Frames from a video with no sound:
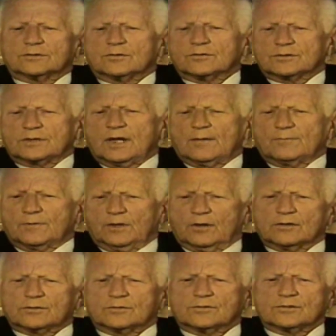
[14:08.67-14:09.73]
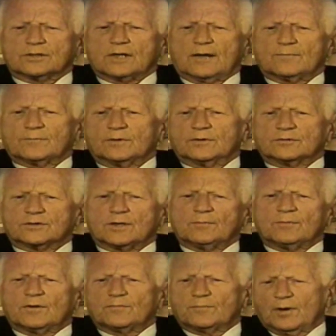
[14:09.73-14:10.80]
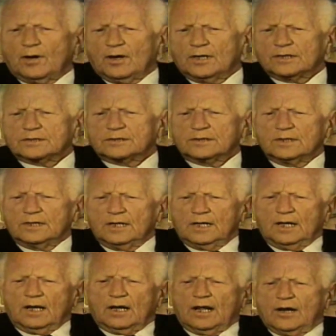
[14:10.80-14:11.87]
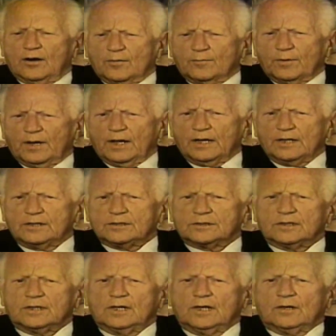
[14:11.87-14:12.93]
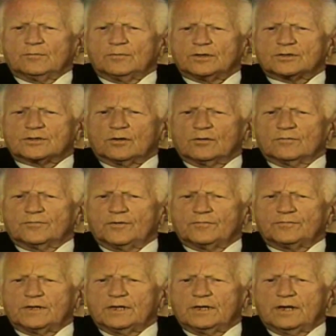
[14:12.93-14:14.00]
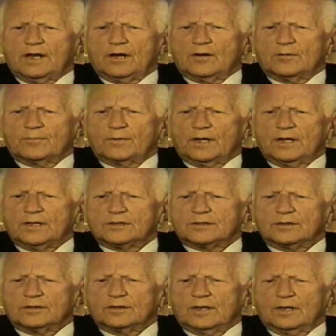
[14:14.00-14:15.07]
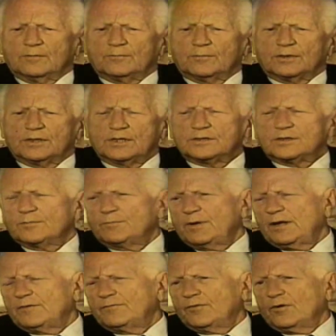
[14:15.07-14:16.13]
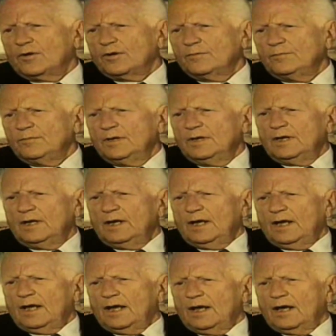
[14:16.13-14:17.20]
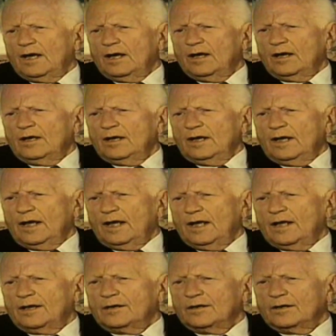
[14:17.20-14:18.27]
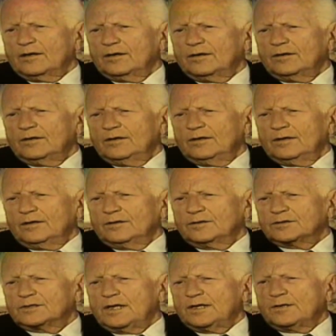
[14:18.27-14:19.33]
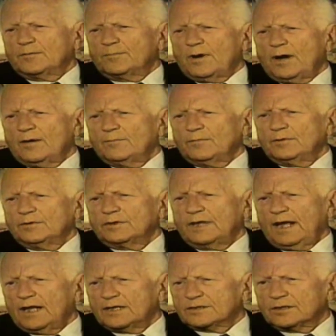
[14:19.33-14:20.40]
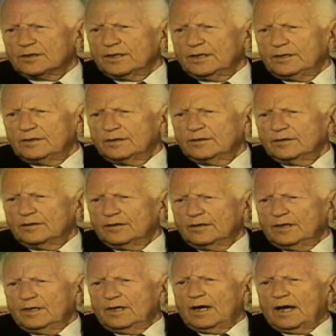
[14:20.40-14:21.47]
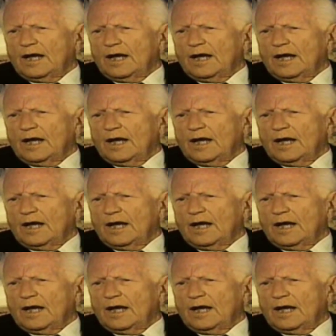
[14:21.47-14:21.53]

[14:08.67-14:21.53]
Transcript: No, they also stopped the shipment of parts, airplanes. We sold 15 airplanes, and Batista paid for them, and the State Department canceled it.